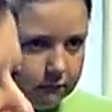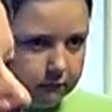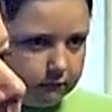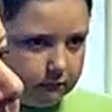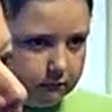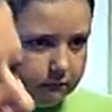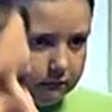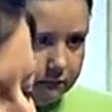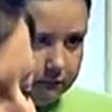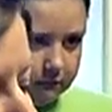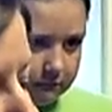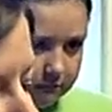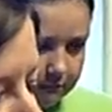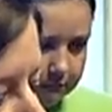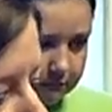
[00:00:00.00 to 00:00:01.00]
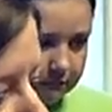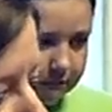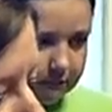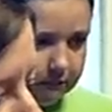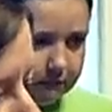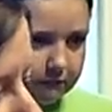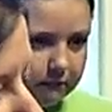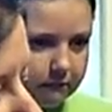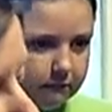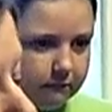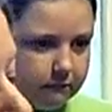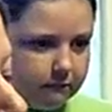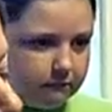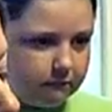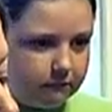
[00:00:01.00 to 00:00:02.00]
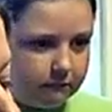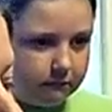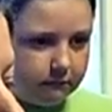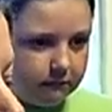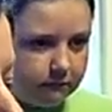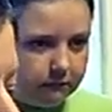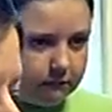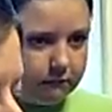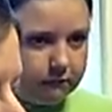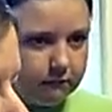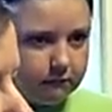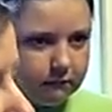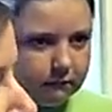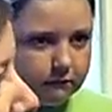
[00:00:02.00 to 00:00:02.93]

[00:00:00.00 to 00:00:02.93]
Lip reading: The person shown says nothing.